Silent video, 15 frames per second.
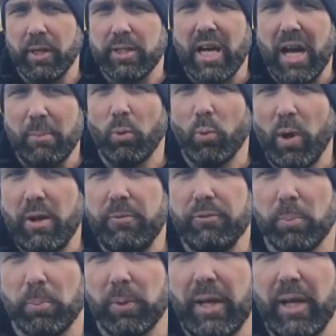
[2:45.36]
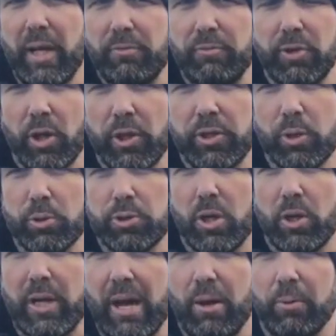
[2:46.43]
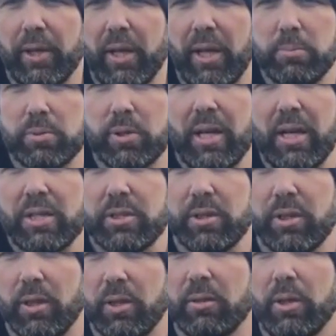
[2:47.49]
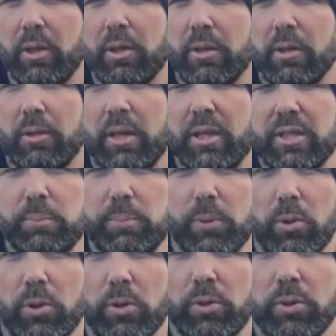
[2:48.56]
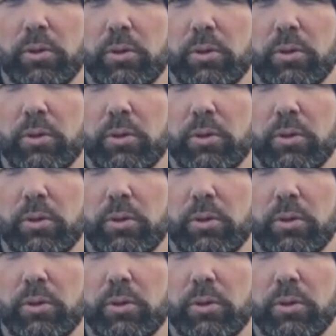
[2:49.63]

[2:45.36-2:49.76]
of time away from playing if you're not in those knockout games. So that's important.